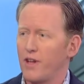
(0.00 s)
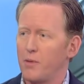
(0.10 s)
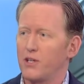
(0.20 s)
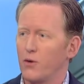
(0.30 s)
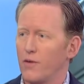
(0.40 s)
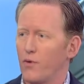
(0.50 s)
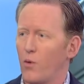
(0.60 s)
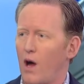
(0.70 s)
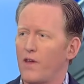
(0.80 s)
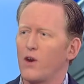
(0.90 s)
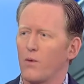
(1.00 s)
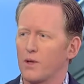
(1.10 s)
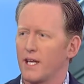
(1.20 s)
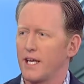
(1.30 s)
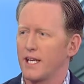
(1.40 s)
They've been doing it for a while. They know
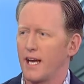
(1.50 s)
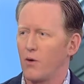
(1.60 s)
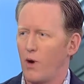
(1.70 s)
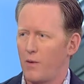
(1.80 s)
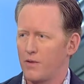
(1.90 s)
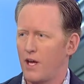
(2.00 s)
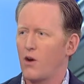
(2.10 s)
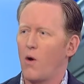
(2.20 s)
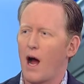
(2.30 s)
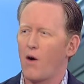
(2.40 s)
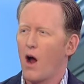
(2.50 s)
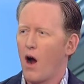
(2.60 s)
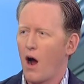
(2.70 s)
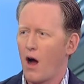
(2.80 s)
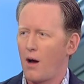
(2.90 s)
what they can get away with. They know how
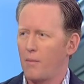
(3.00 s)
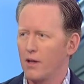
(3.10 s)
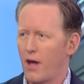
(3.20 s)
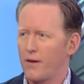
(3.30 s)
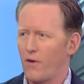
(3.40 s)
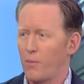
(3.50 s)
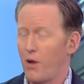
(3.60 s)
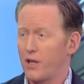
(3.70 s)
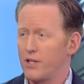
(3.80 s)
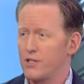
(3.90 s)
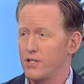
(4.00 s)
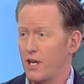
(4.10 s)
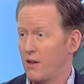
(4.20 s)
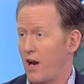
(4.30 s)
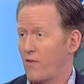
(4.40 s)
um, a lot of our politicians
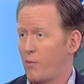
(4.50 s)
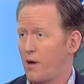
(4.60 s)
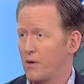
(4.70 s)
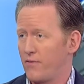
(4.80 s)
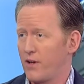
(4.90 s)
and a lot of our public